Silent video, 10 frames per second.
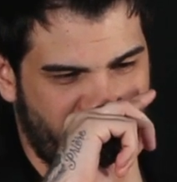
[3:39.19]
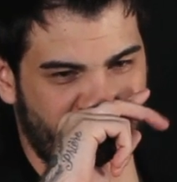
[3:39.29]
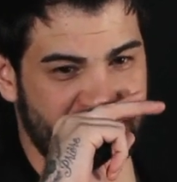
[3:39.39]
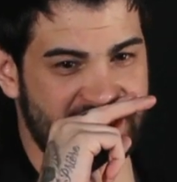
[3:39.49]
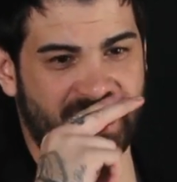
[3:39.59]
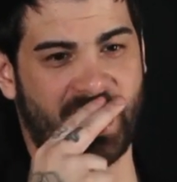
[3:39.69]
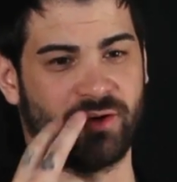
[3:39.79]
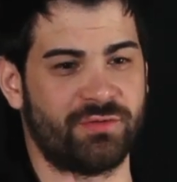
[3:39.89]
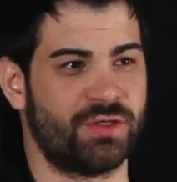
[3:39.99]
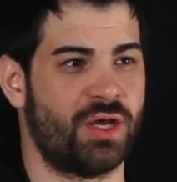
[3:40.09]
Honestly, I
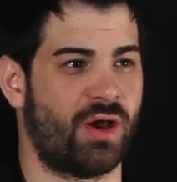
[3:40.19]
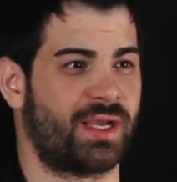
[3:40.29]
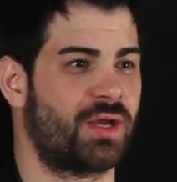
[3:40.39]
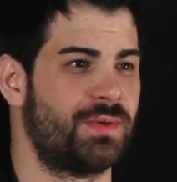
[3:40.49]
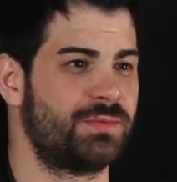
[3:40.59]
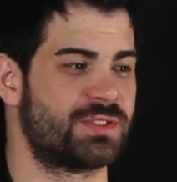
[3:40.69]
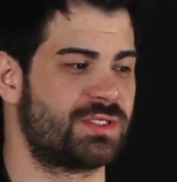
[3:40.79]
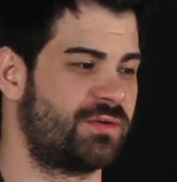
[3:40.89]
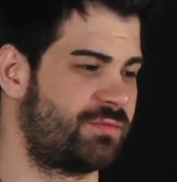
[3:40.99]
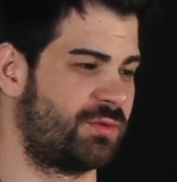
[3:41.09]
don't even know. I come up with
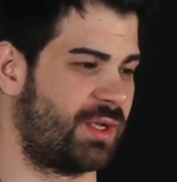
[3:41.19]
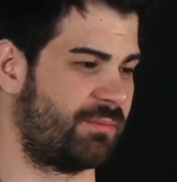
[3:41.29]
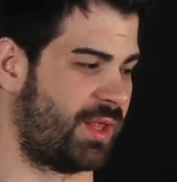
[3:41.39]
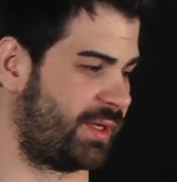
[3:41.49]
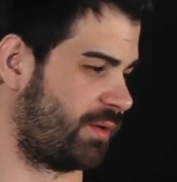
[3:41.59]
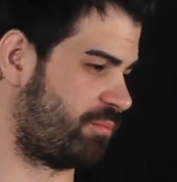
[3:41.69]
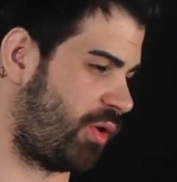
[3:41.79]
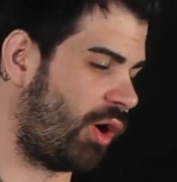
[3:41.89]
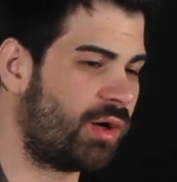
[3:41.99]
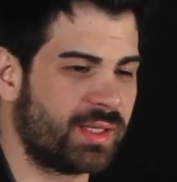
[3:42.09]
stuff when I'm like
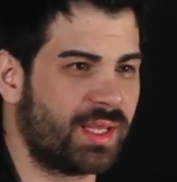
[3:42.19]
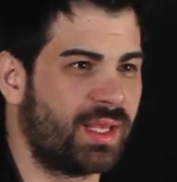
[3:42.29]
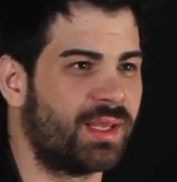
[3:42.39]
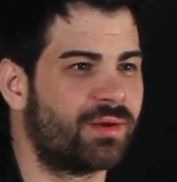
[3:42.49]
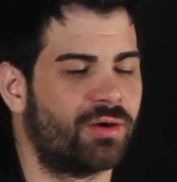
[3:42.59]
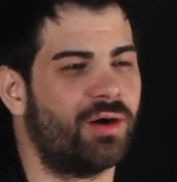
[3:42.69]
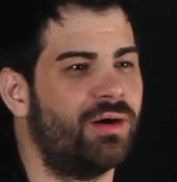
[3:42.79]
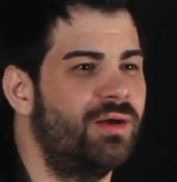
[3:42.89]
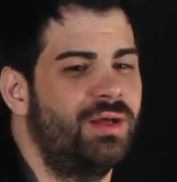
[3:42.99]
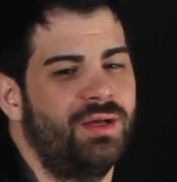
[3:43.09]
partying, or I'll,